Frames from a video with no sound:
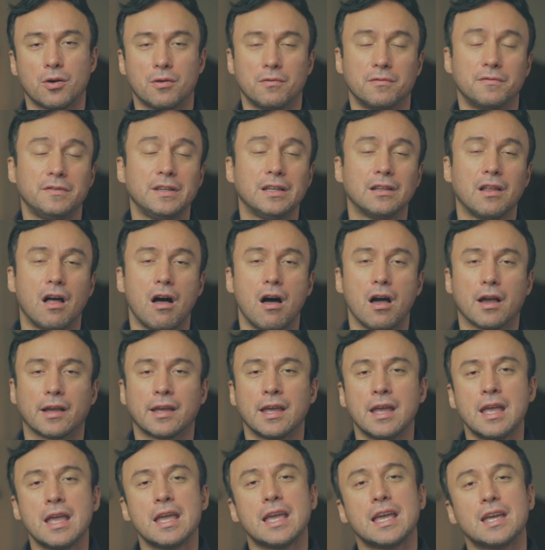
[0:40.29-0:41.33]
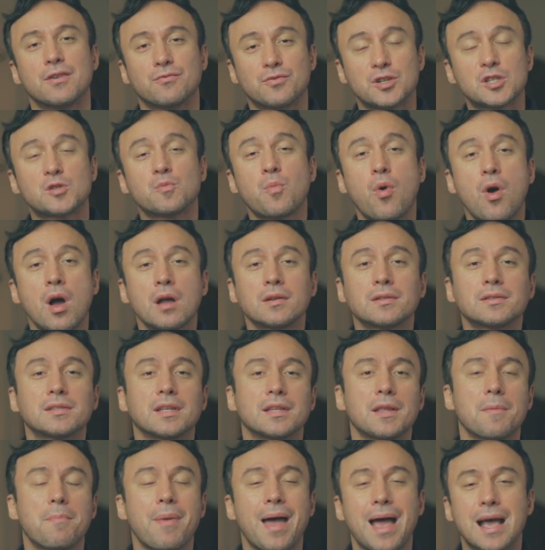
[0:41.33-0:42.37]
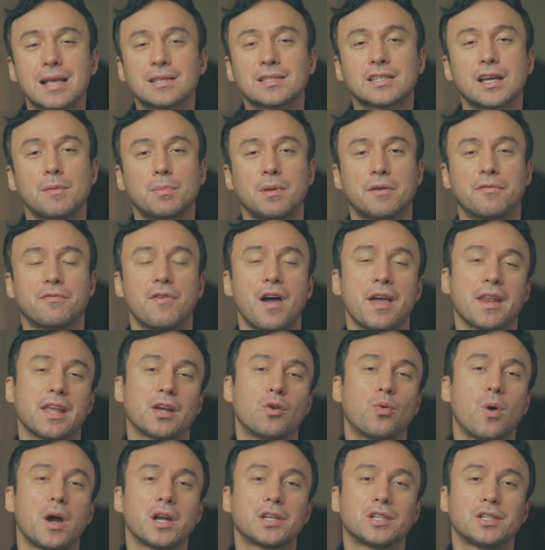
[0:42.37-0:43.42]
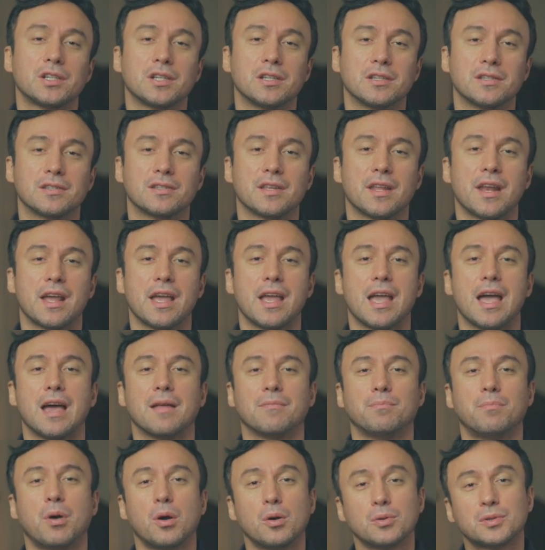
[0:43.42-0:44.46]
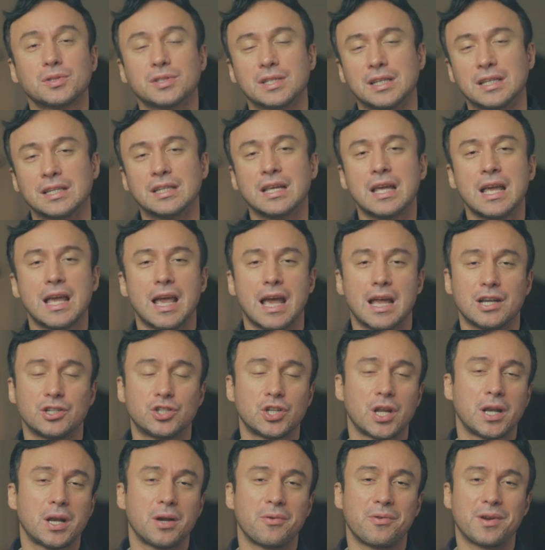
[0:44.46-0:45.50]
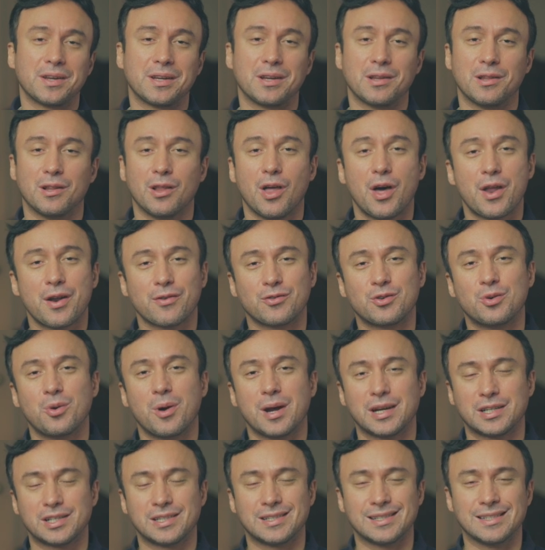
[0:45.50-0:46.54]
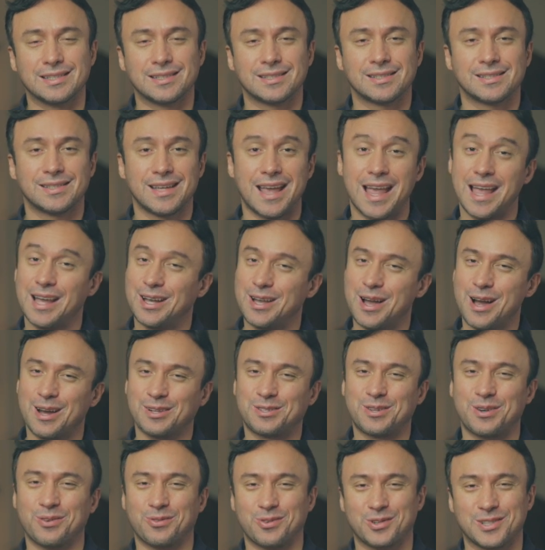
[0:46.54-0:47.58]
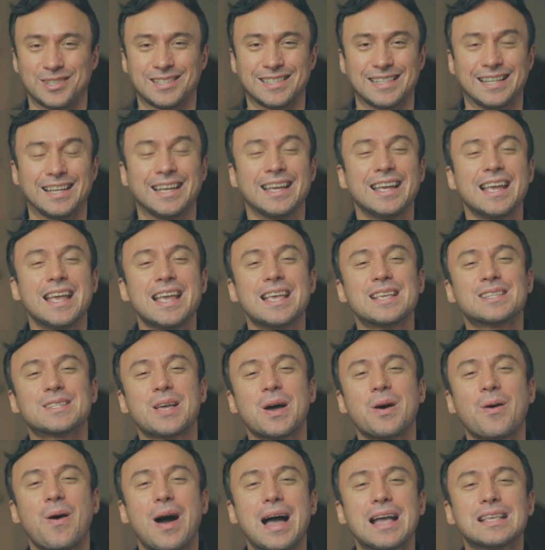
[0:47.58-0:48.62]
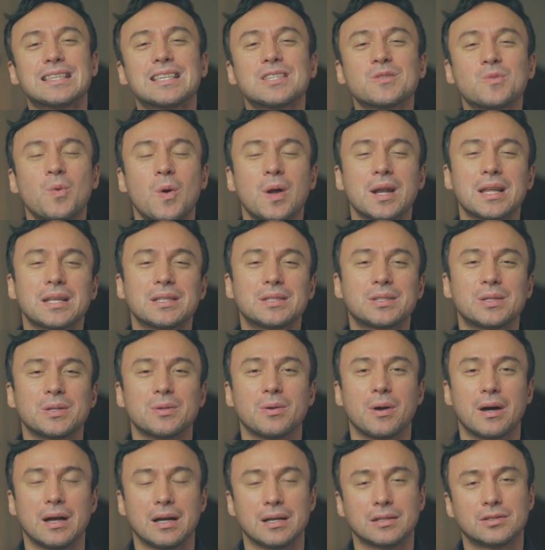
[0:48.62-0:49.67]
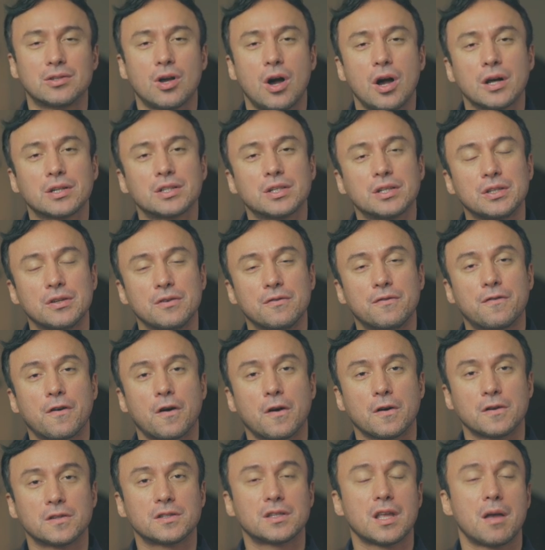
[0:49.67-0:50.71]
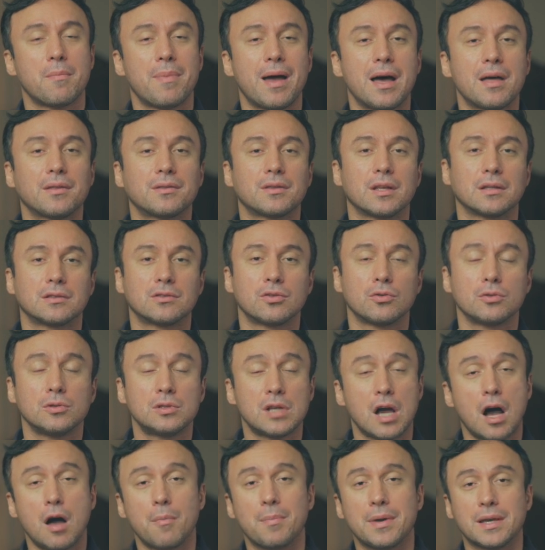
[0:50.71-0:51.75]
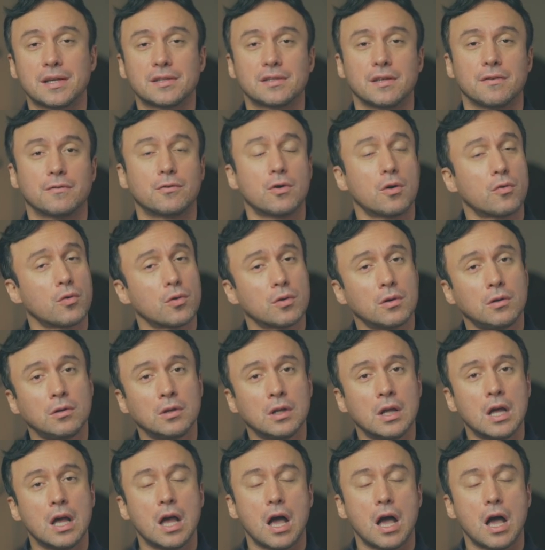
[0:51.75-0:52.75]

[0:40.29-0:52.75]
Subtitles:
or vlog in response to the past couple of Friday questions that I had posted and generated a lot of questions and controversy. So I just wanted to talk to you first about the two topics of coronal